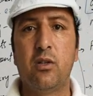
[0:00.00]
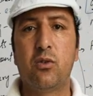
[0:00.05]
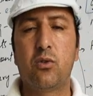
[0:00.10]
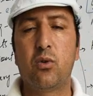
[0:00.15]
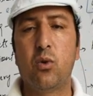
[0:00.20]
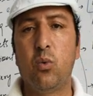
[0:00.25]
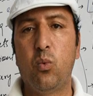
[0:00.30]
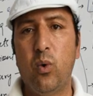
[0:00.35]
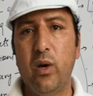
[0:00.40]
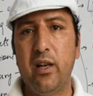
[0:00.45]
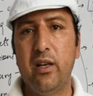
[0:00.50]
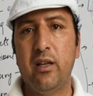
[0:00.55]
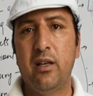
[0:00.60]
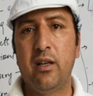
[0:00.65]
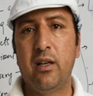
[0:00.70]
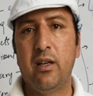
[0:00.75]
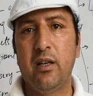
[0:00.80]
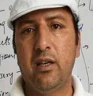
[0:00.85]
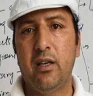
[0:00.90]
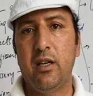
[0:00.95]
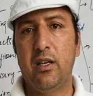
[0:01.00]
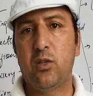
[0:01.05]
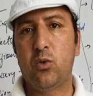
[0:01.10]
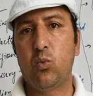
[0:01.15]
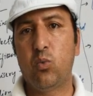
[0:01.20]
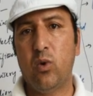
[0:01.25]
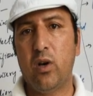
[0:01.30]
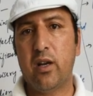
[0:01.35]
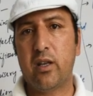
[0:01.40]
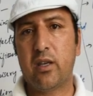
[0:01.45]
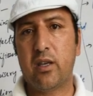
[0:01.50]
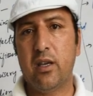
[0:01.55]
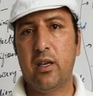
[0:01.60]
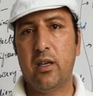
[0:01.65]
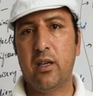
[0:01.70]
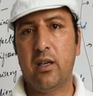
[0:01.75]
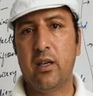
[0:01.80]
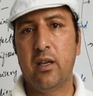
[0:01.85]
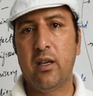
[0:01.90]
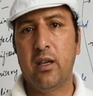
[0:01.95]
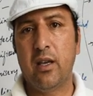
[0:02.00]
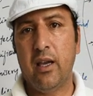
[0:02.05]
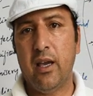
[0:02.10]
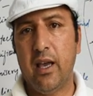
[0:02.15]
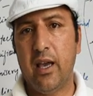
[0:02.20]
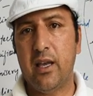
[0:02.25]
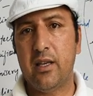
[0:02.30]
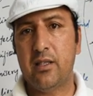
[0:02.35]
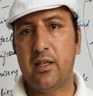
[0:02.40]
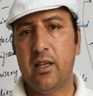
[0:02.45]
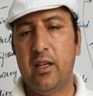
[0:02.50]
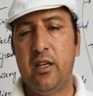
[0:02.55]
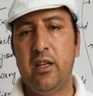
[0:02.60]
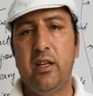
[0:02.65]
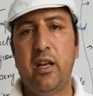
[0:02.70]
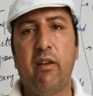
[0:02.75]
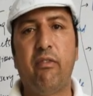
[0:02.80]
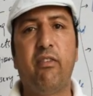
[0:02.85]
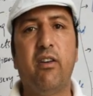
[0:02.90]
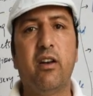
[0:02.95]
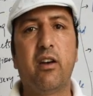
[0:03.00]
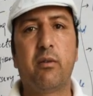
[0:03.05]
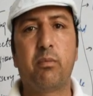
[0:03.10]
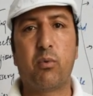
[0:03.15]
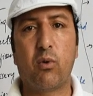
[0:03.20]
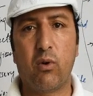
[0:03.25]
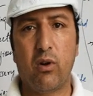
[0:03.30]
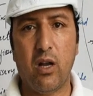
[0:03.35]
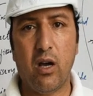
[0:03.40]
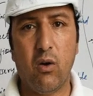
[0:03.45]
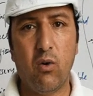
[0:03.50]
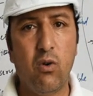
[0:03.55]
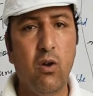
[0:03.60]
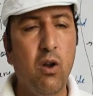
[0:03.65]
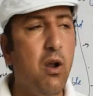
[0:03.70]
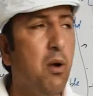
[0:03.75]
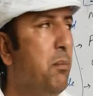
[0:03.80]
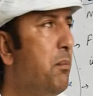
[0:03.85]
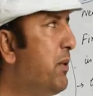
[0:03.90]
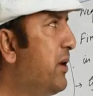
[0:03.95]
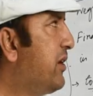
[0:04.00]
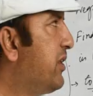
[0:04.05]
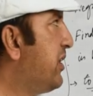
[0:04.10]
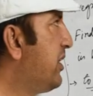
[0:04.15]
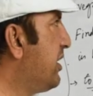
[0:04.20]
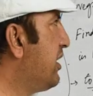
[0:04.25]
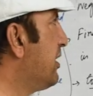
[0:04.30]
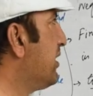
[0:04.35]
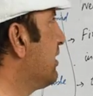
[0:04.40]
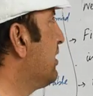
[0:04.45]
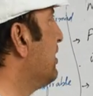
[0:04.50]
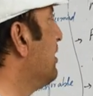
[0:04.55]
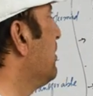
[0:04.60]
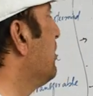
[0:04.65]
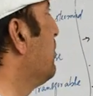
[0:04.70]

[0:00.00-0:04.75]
So 1 is working as indefinite pronoun. But here